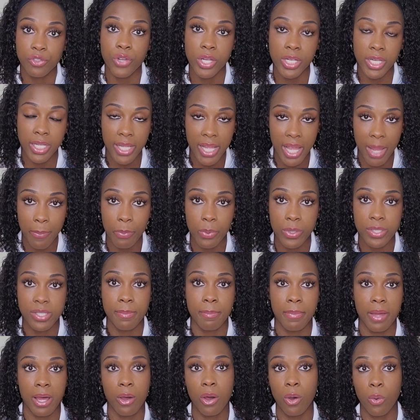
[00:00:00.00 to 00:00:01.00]
training camp was
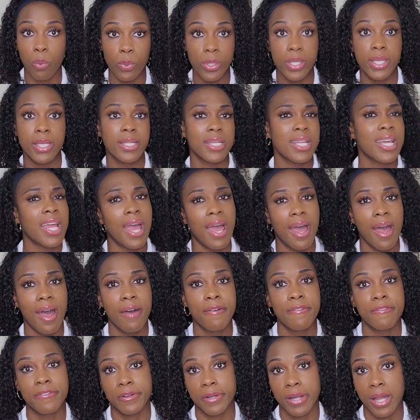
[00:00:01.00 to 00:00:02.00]
about a week and a
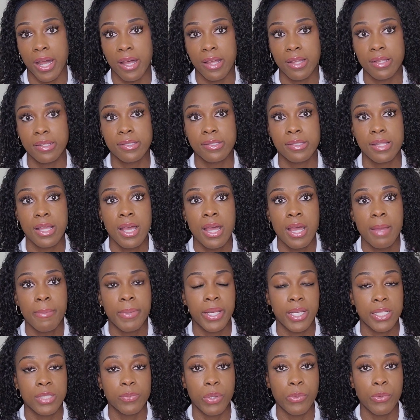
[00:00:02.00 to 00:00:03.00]
half for us
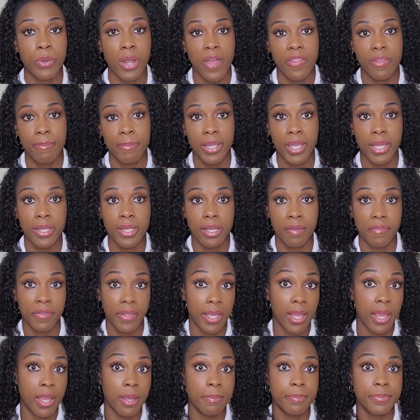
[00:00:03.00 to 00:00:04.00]
because we were at the beginning of the
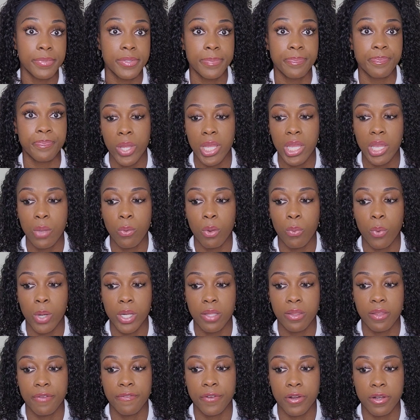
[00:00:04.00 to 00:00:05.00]
games. We were
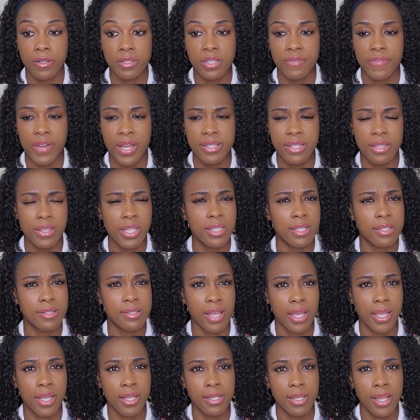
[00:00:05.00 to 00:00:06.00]
one of the first events, I think the
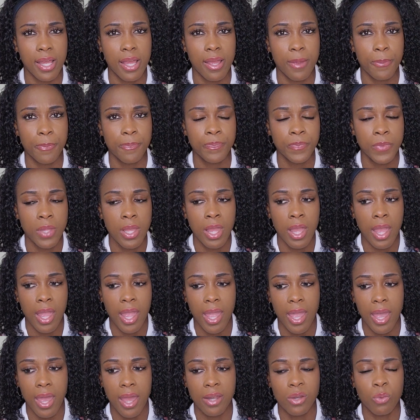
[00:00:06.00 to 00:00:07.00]
second day,
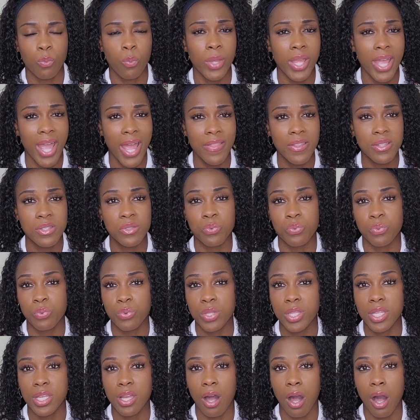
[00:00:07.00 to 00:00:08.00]
and we had this
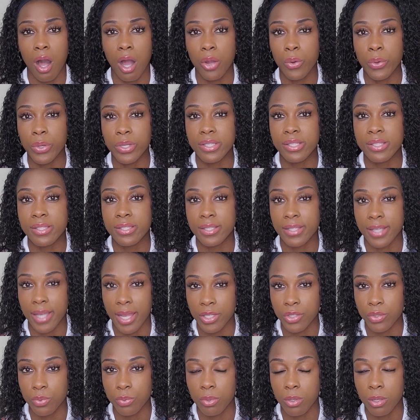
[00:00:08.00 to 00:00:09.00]
really awkward
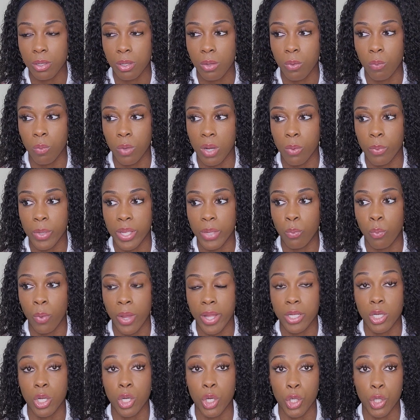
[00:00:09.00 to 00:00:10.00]
schedule where we
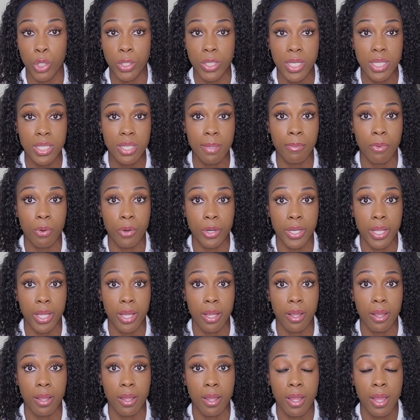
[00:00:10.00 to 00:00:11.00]
went early in the
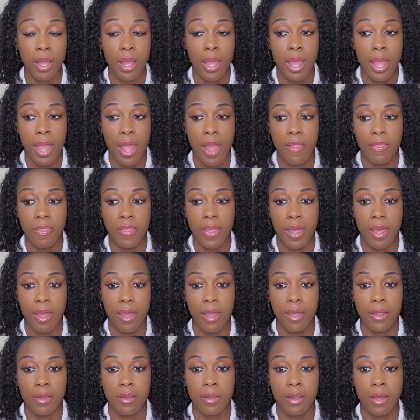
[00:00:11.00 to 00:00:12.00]
morning, and
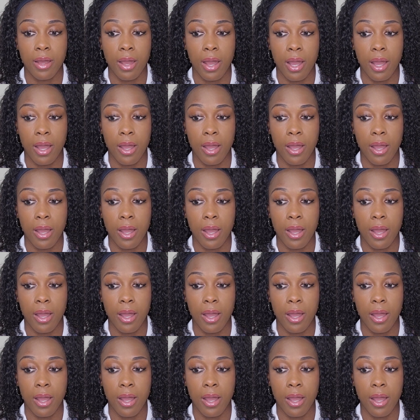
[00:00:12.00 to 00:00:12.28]
then